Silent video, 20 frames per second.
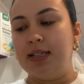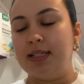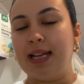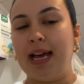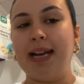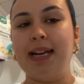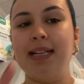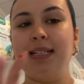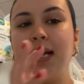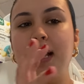
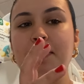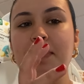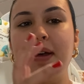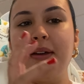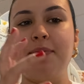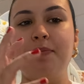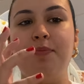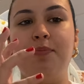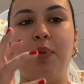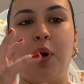anytime I
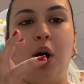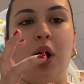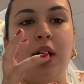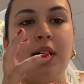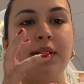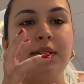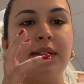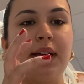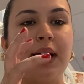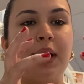
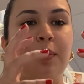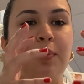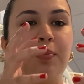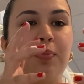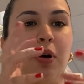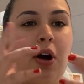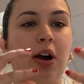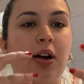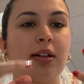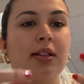bought like a
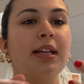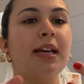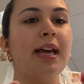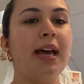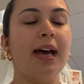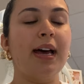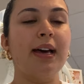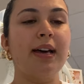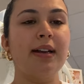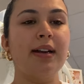broccoli
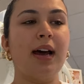head,